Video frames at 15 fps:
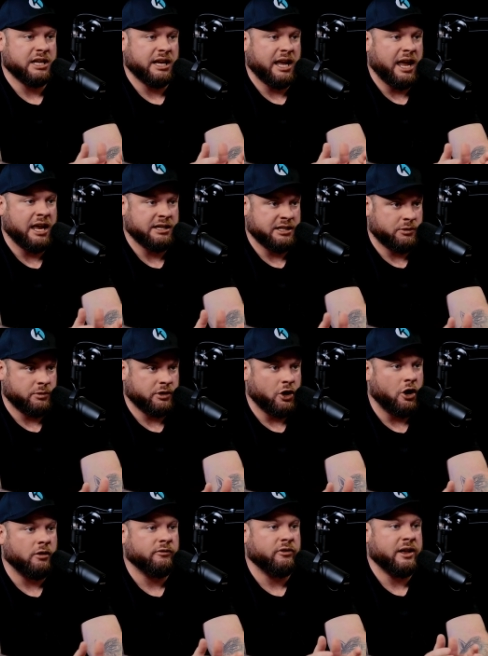they can deal with
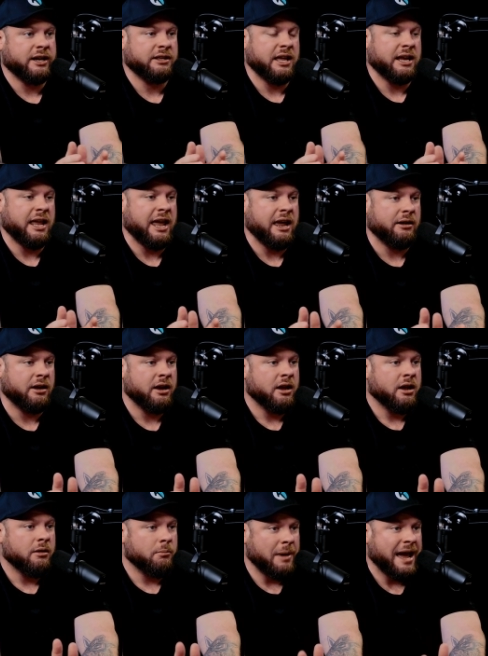conflict they can
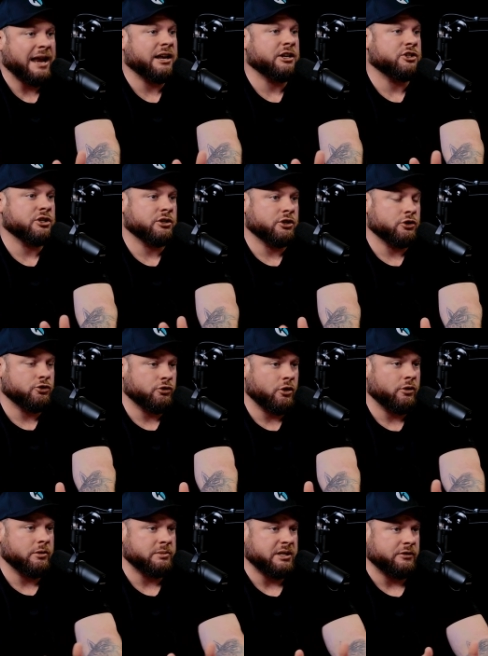manage and
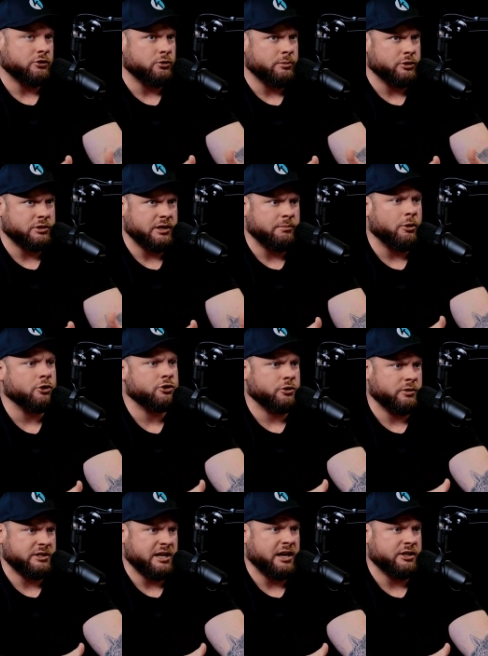control themselves almost
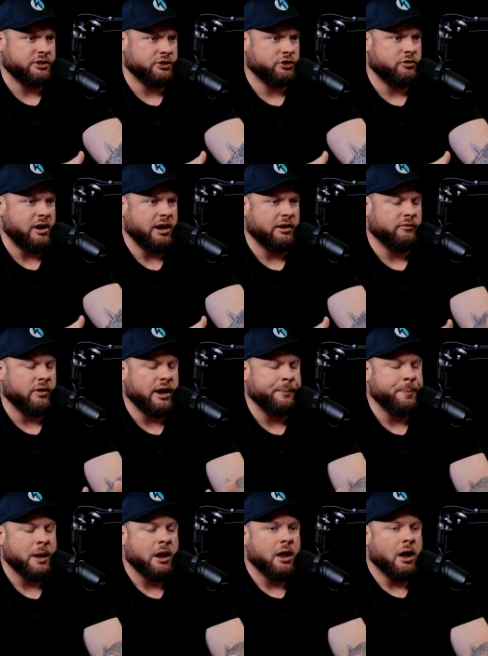emotional intelligence training
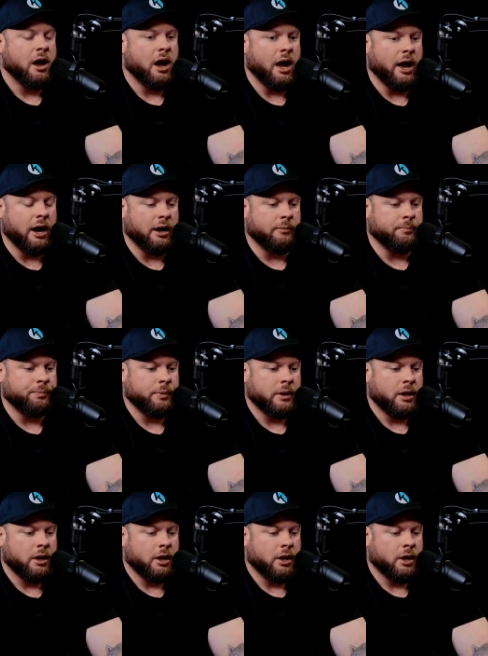right um,